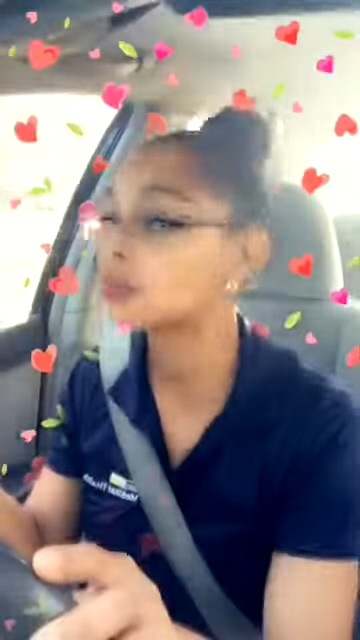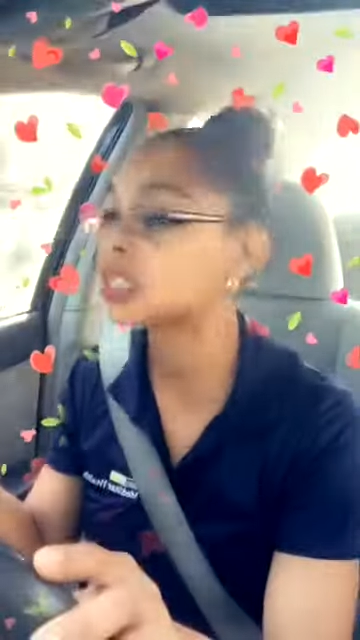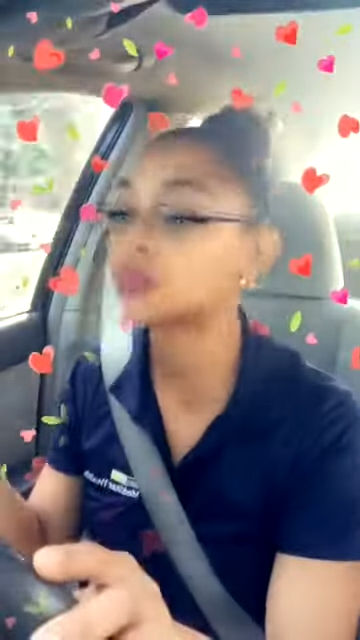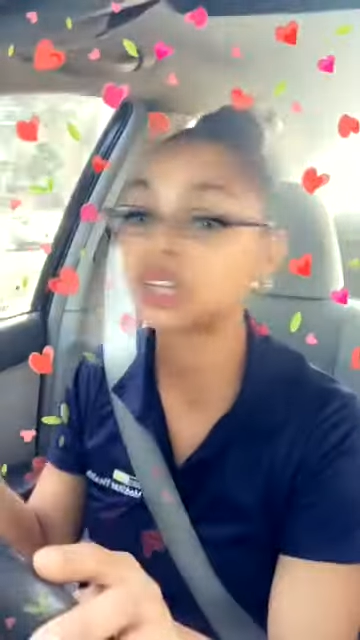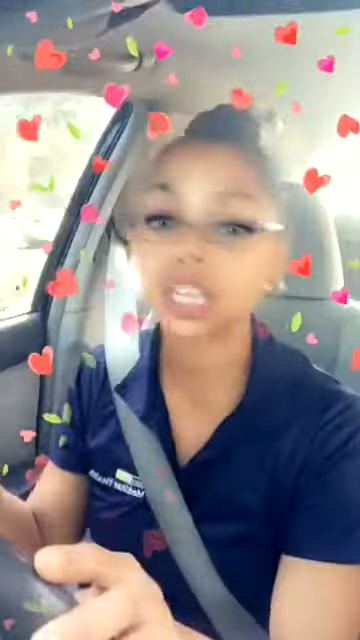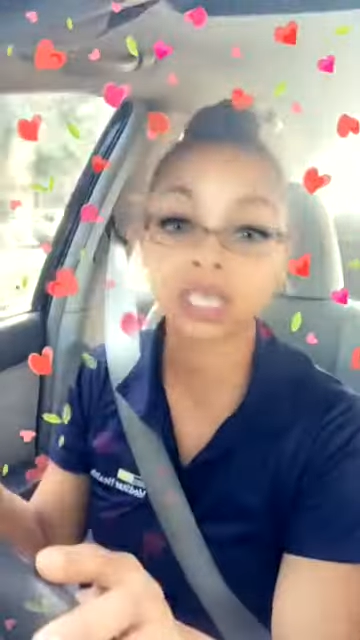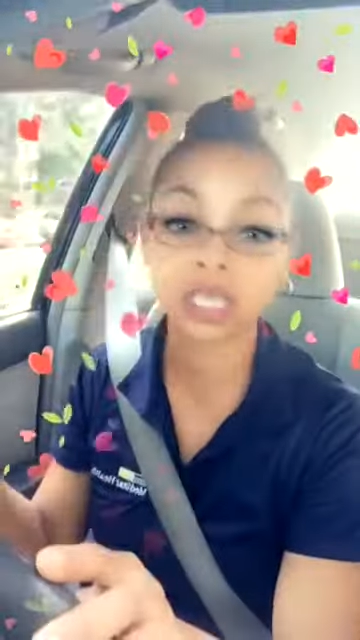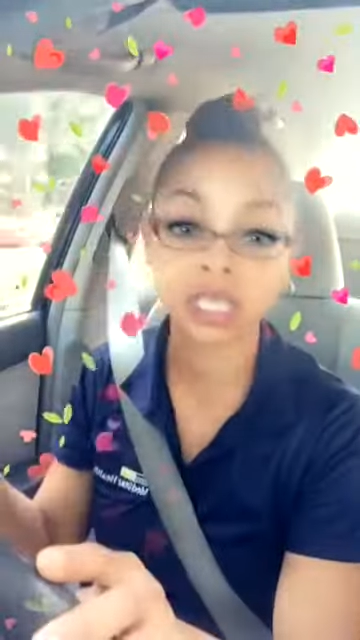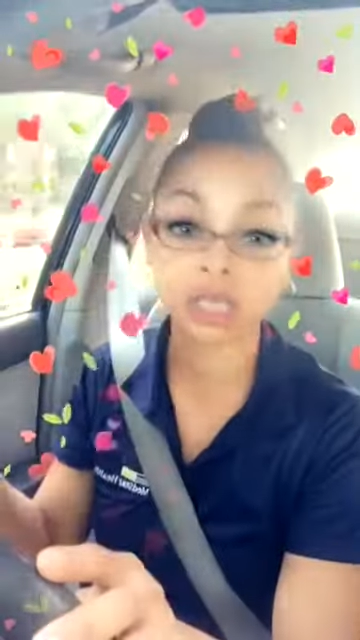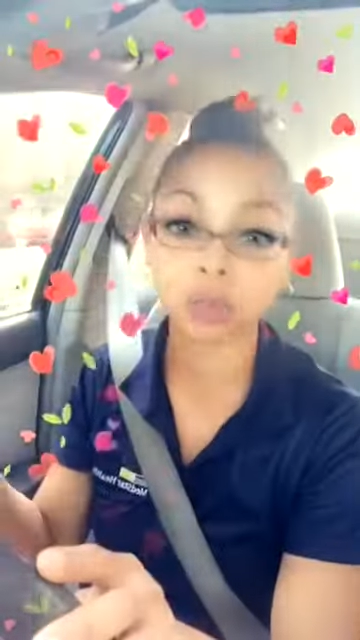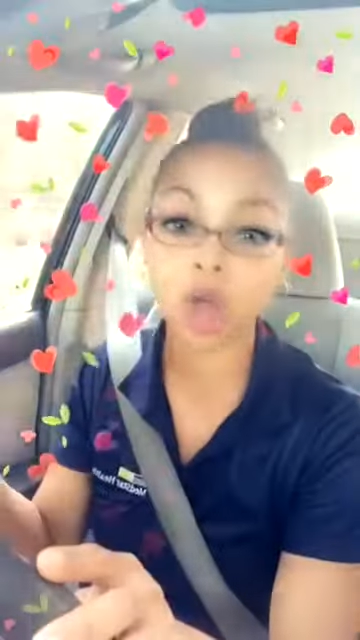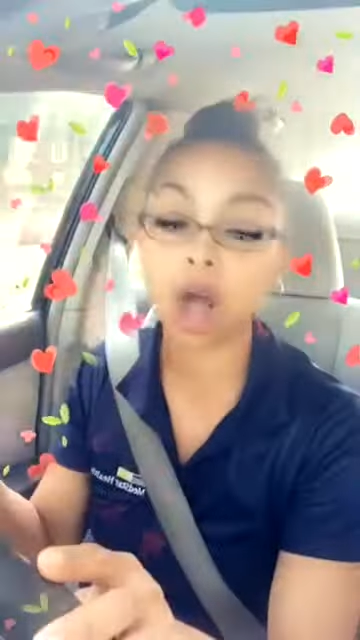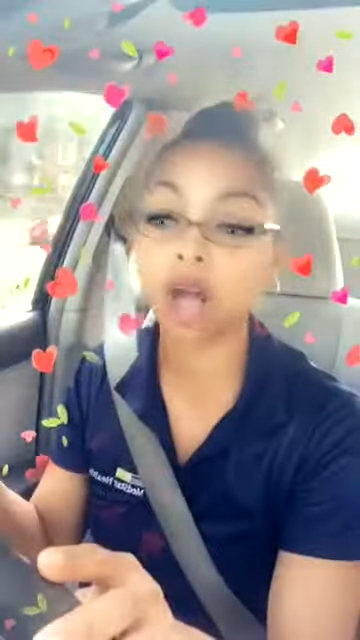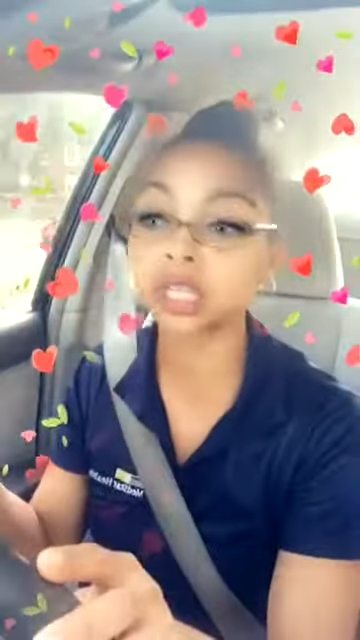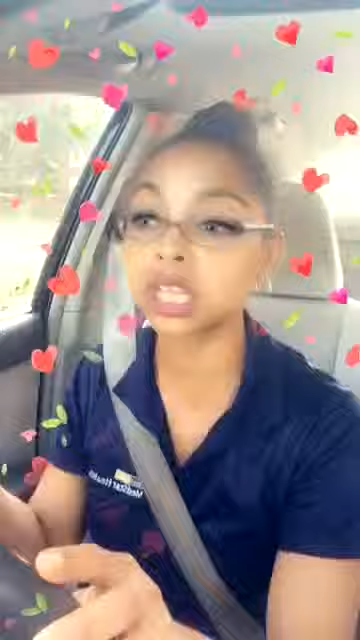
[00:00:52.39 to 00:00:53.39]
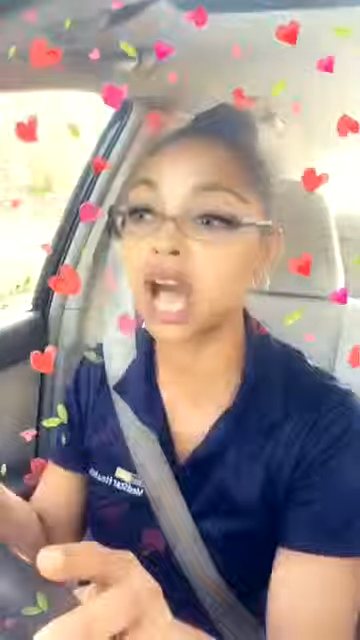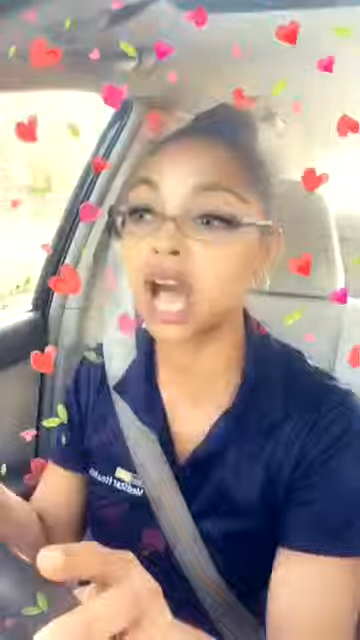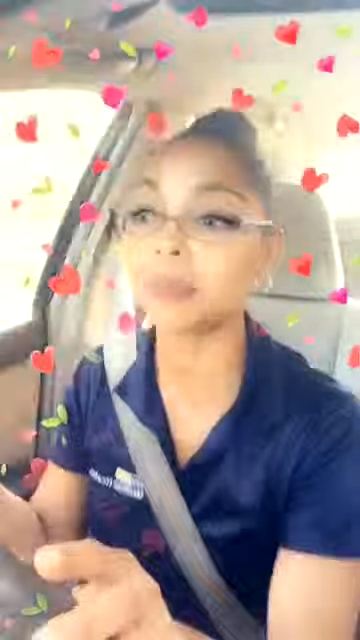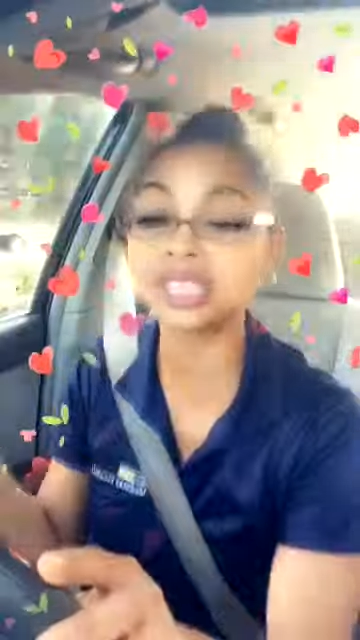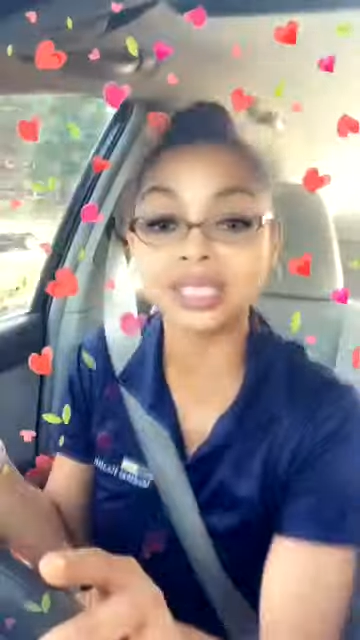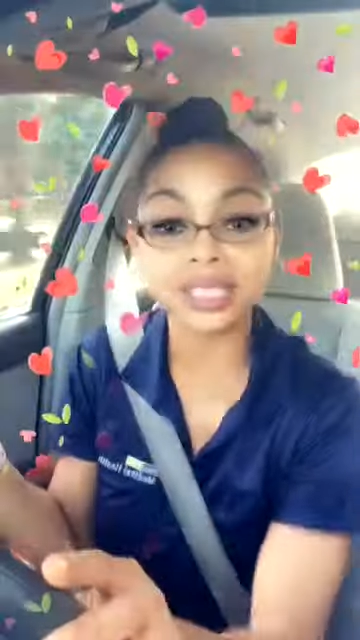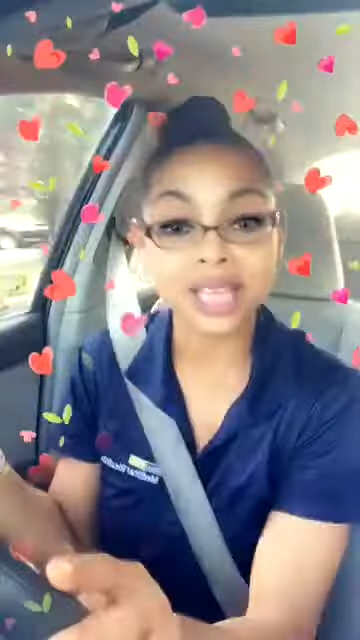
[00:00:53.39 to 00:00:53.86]
some dick to some Carl
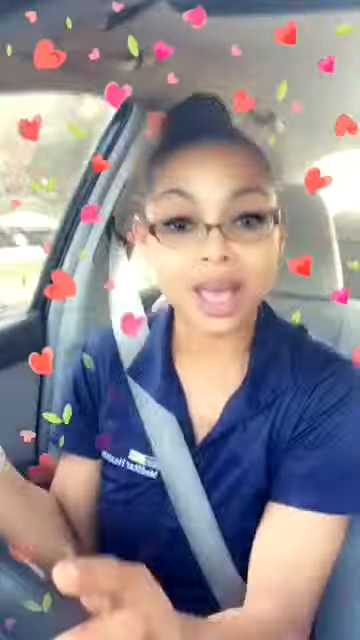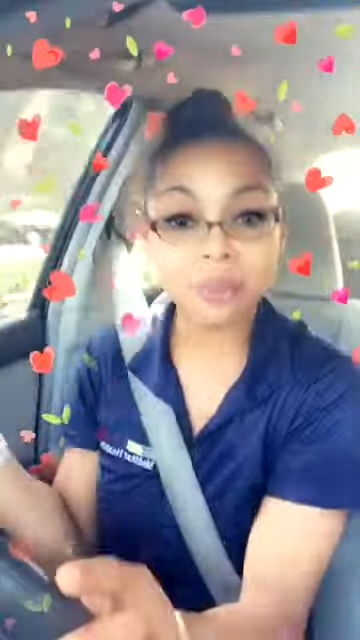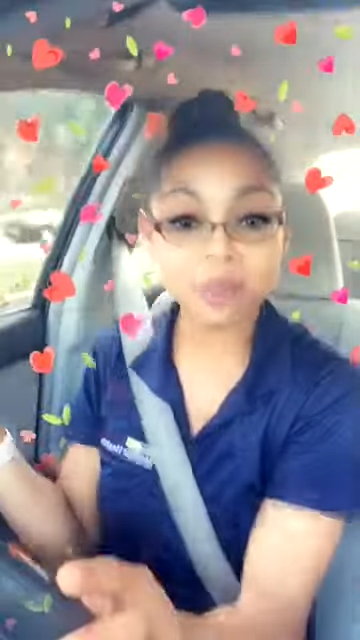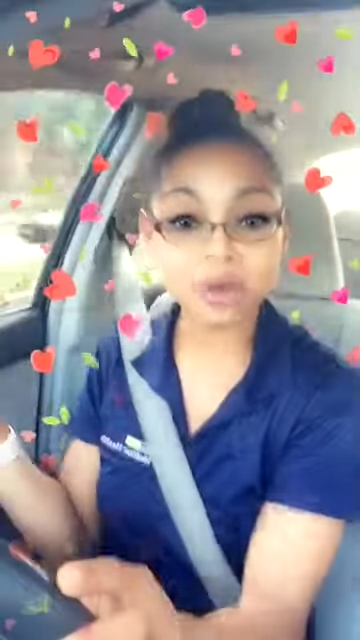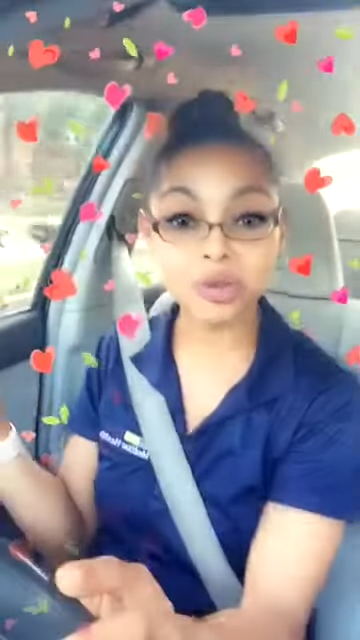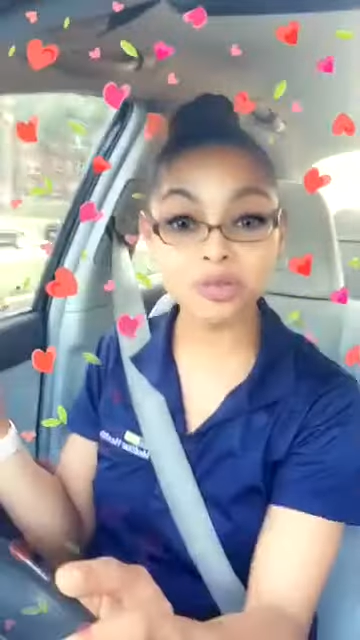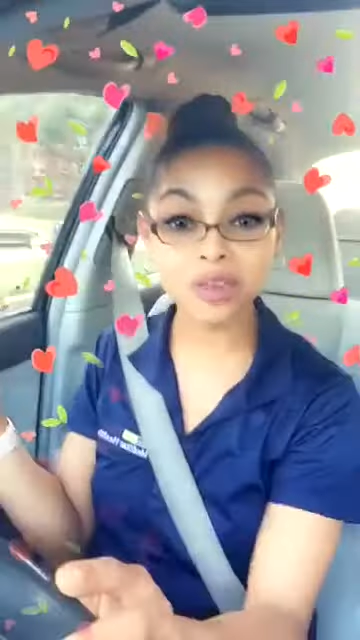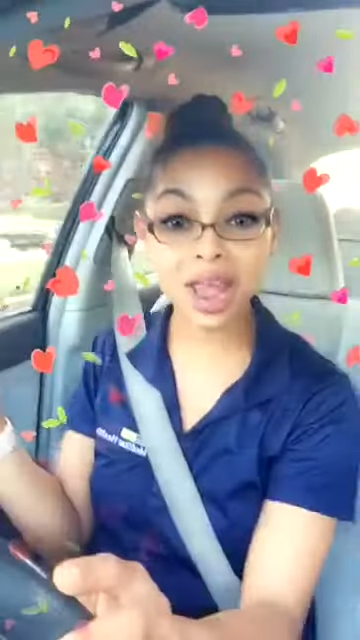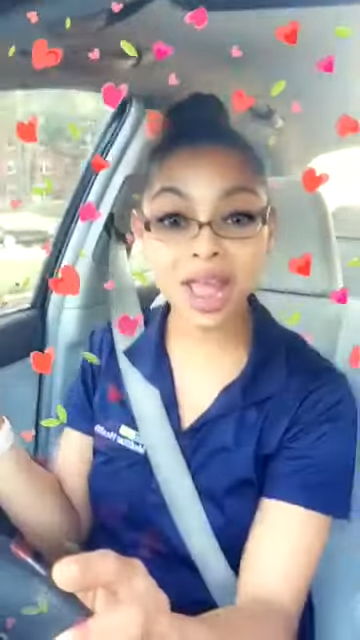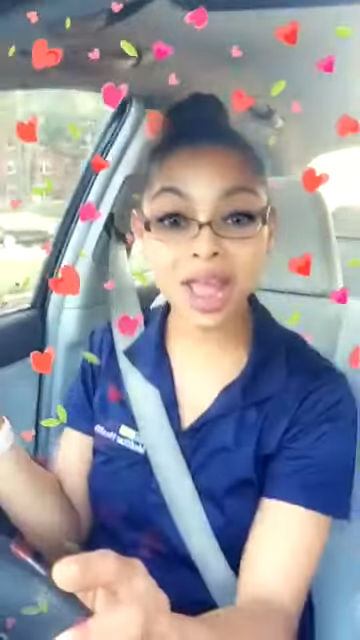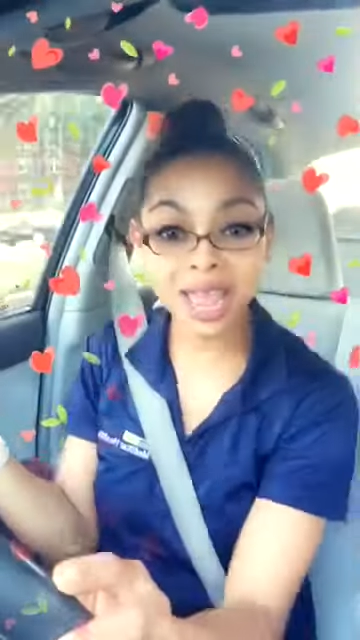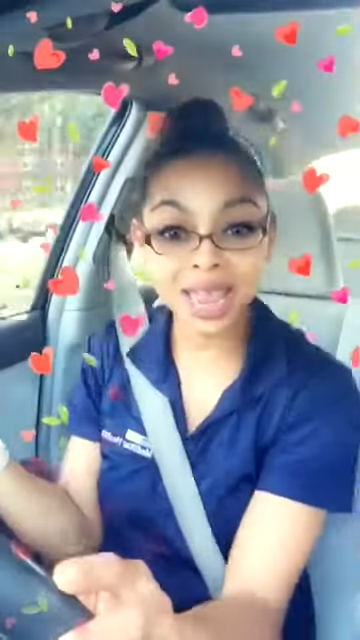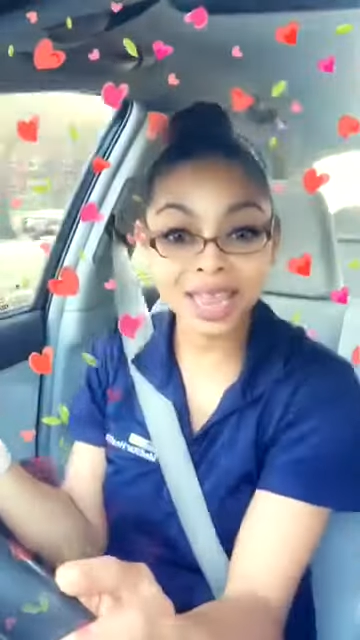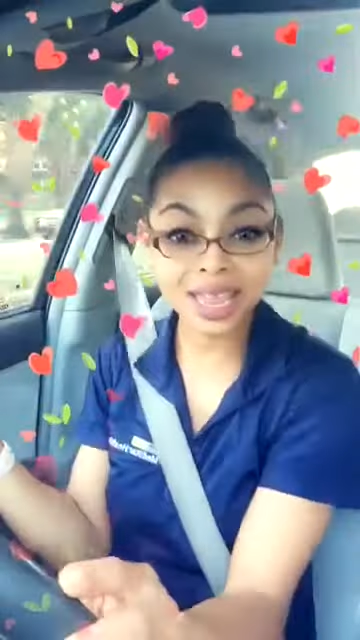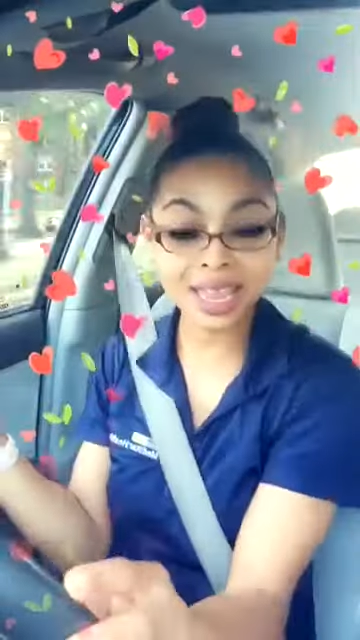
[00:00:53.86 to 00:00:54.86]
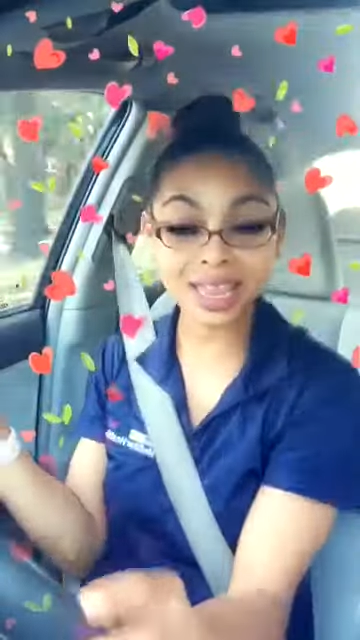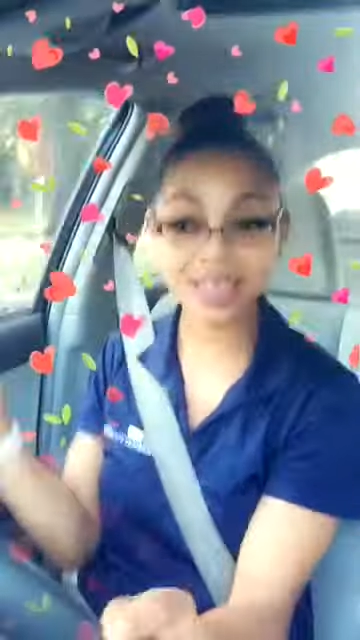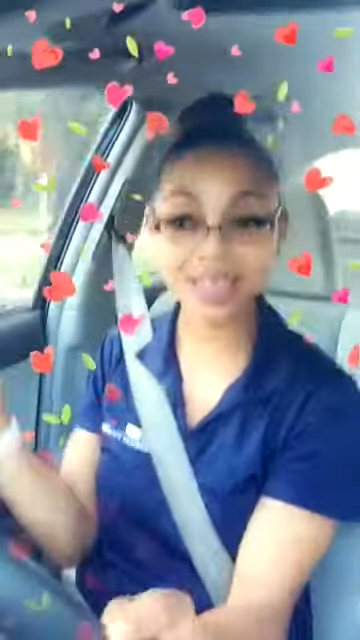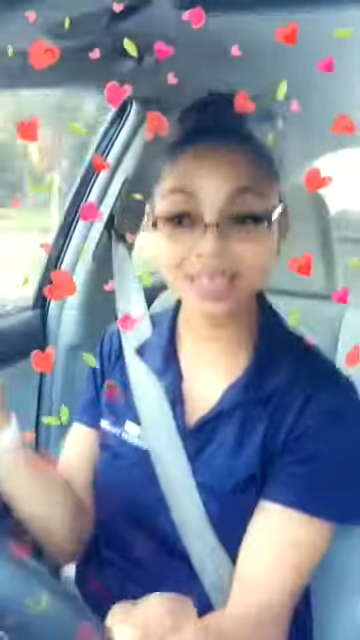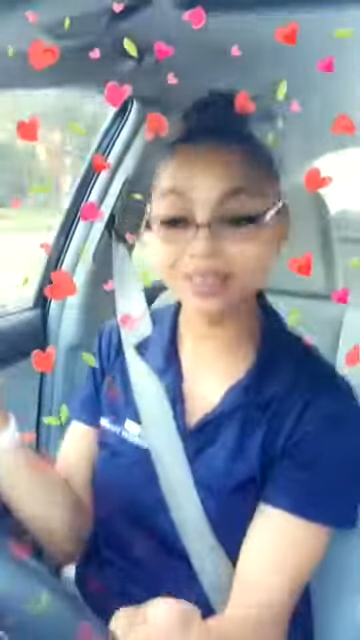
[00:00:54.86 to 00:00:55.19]
Thomas Summer Rain.